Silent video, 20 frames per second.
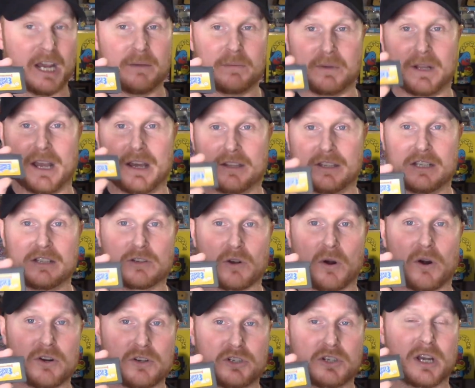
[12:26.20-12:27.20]
Now these
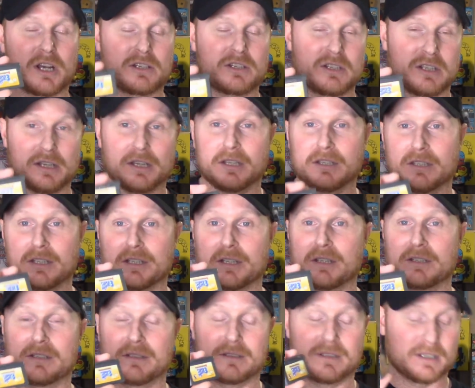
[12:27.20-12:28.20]
are just
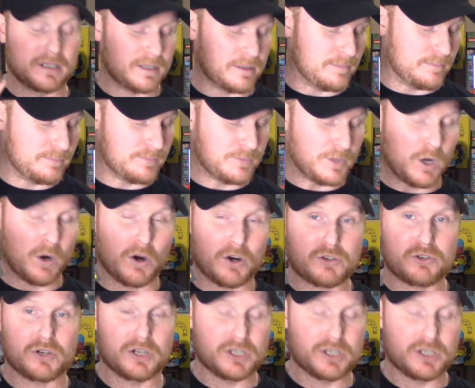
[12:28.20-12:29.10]
the cartridge